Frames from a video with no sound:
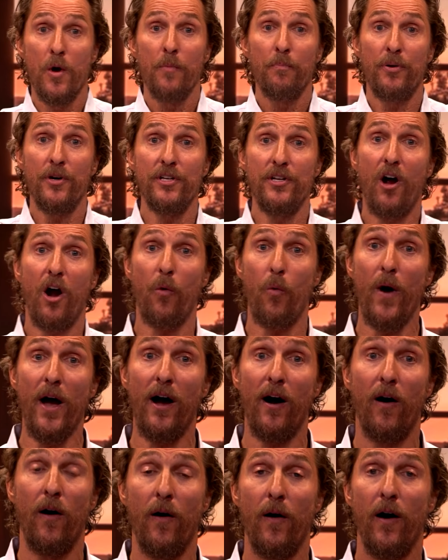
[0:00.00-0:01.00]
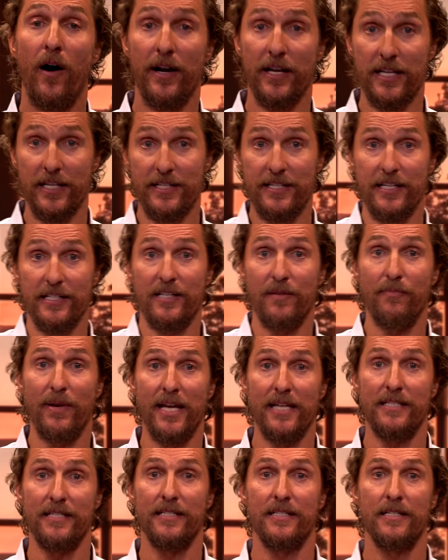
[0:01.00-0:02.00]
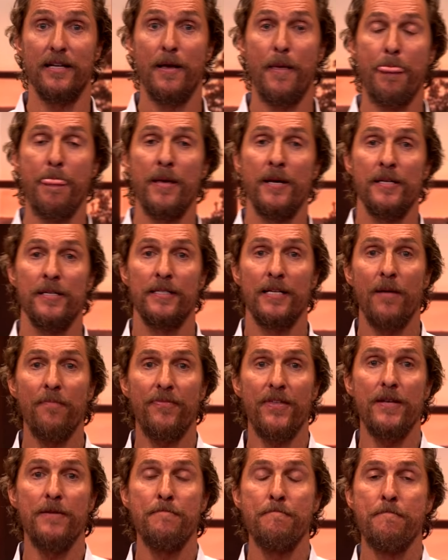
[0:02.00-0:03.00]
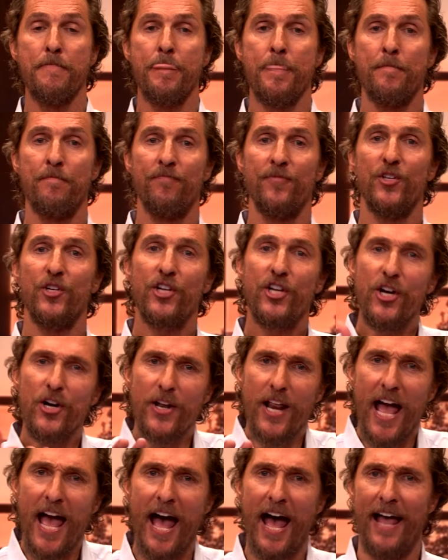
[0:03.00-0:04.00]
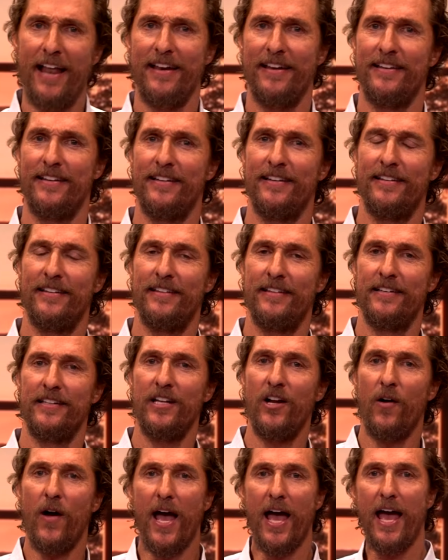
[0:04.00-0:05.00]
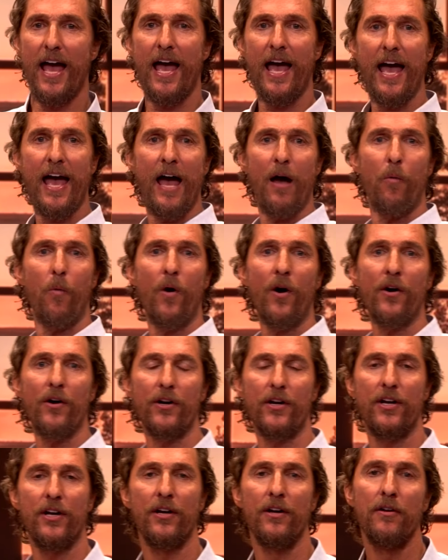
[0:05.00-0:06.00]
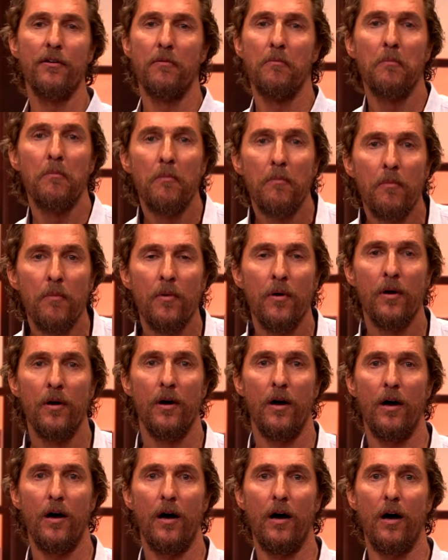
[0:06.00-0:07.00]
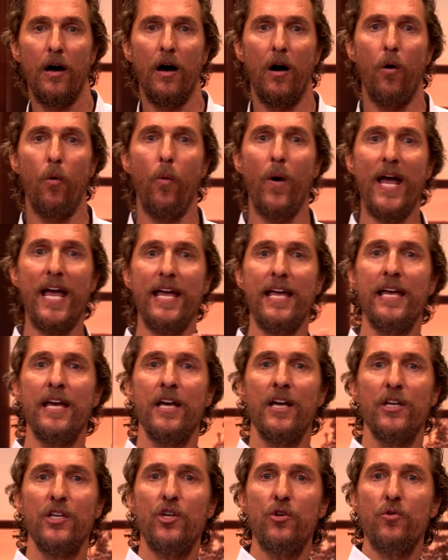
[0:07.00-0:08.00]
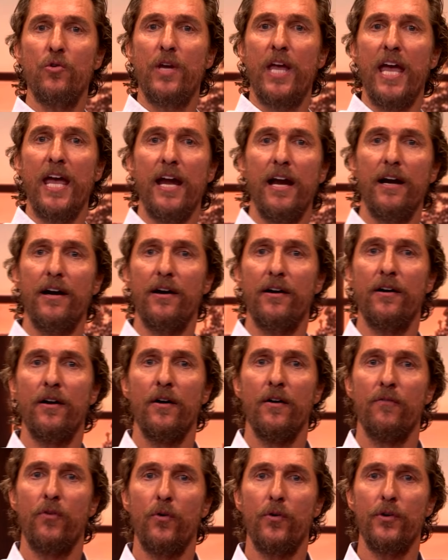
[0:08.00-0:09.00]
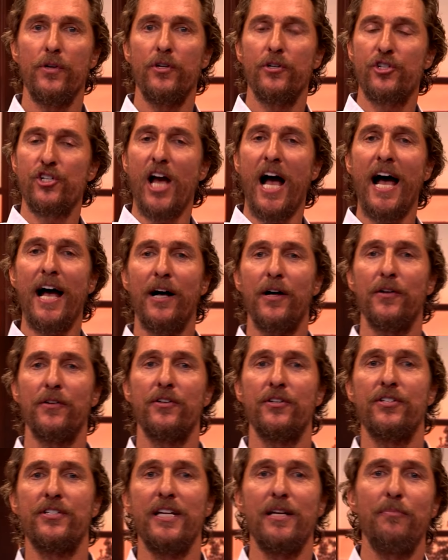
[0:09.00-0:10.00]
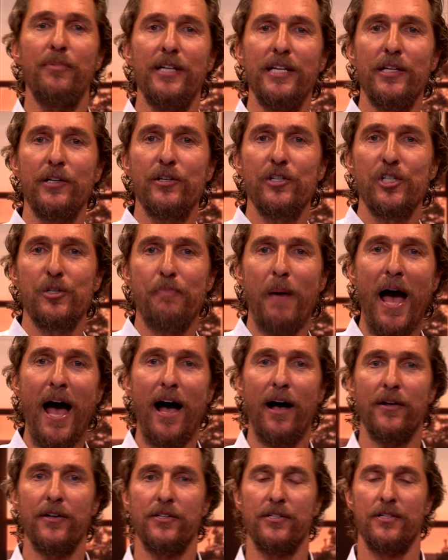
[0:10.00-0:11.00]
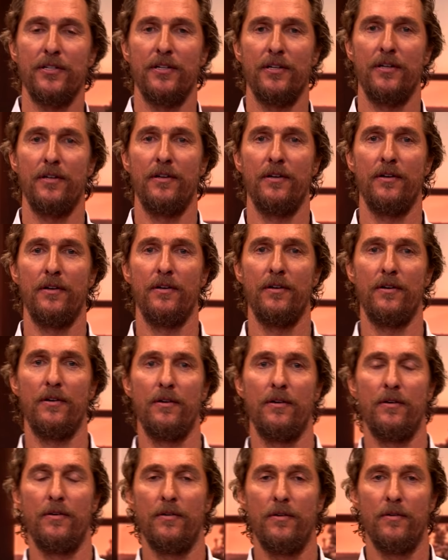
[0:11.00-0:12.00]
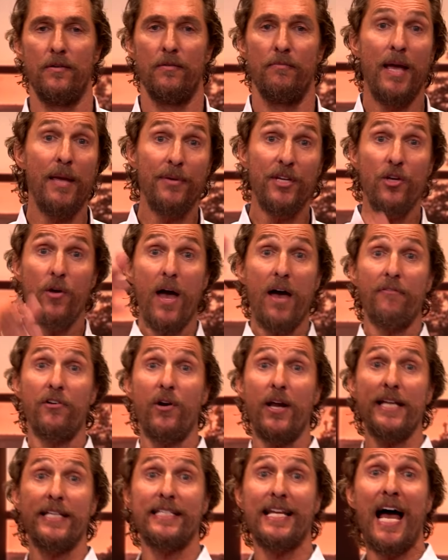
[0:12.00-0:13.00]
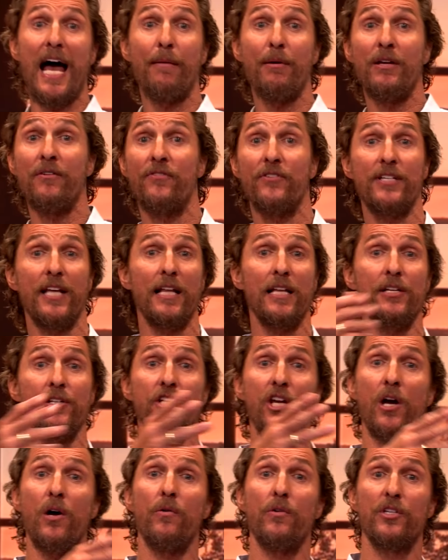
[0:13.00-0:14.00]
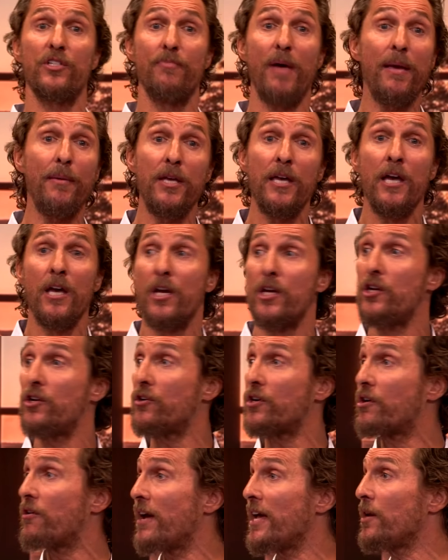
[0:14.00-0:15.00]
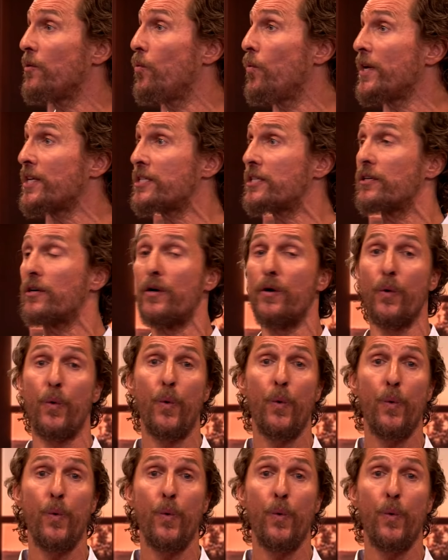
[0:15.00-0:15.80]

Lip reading: pretty darn well on a consistent basis. Something you're good at, you know, at work. A way you care for your child or sibling or your spouse. Maybe you have great timing for telling jokes. Maybe you're a great whistler.